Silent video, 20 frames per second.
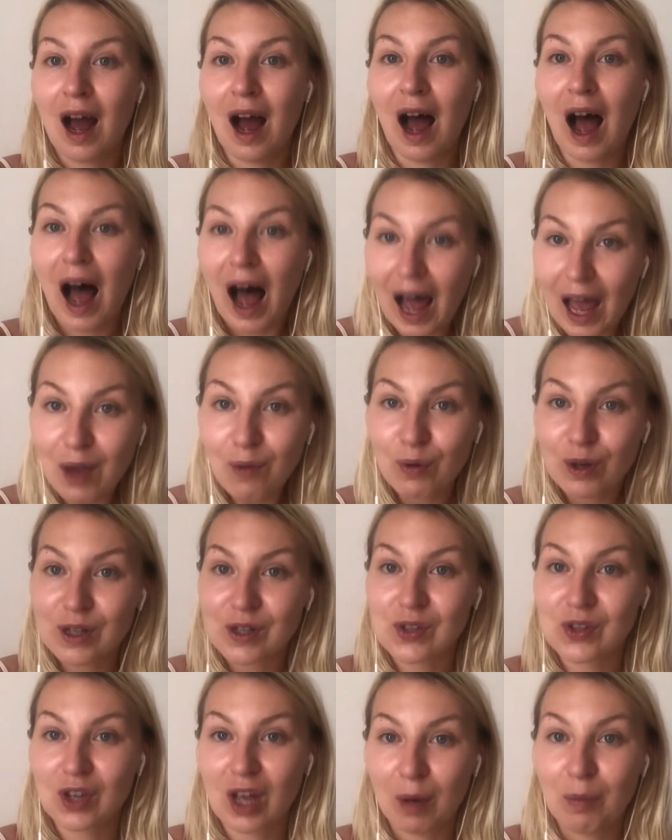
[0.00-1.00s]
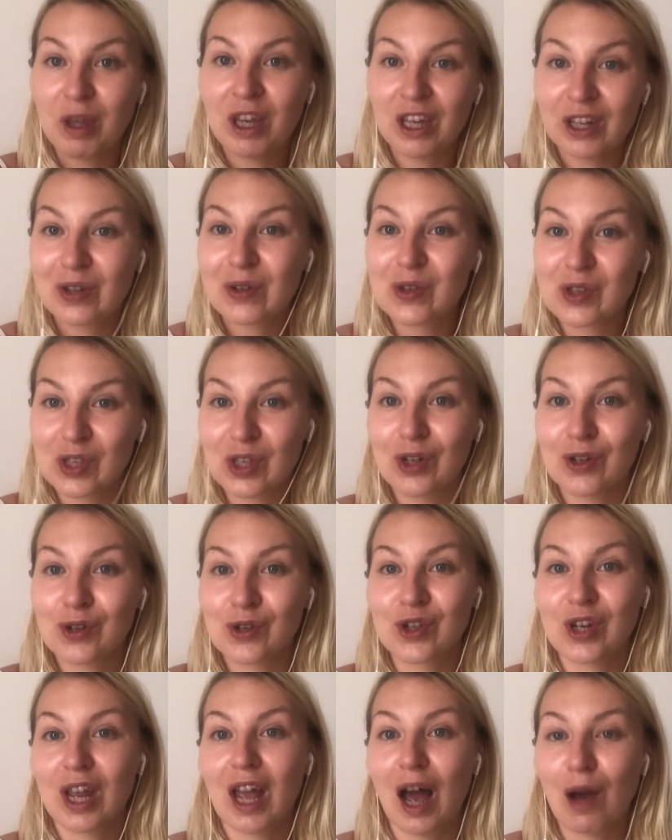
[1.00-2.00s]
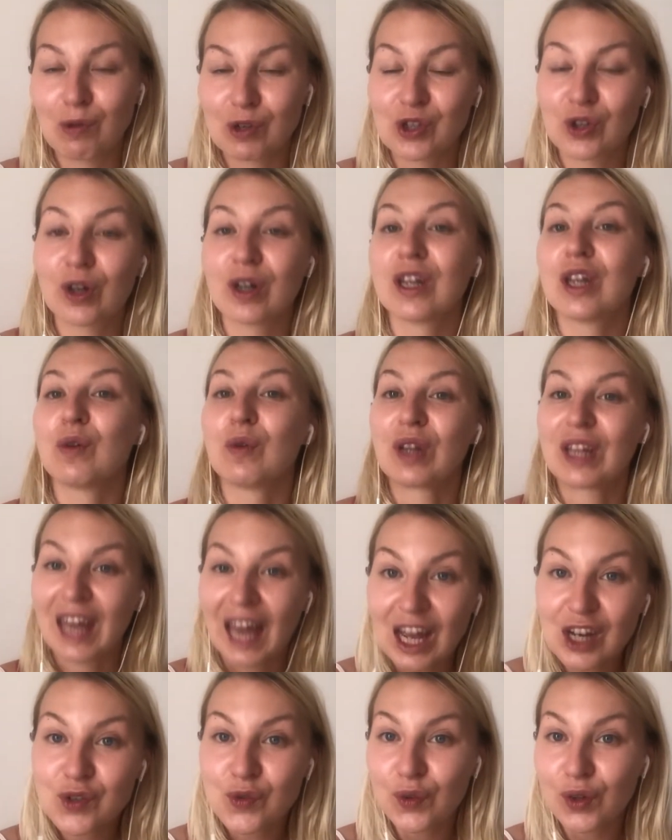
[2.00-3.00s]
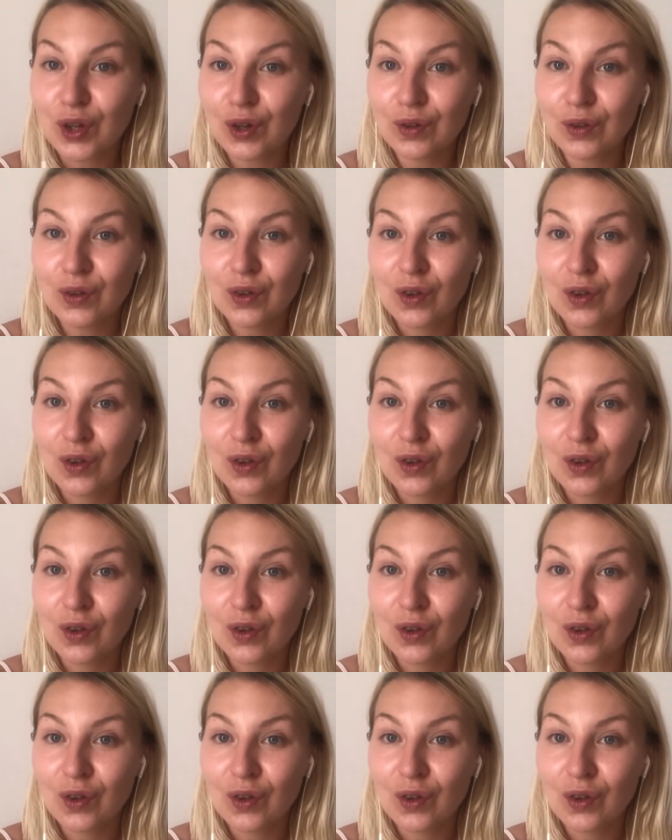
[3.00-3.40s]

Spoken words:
I was coming into this industry, I was struggling with cash flow,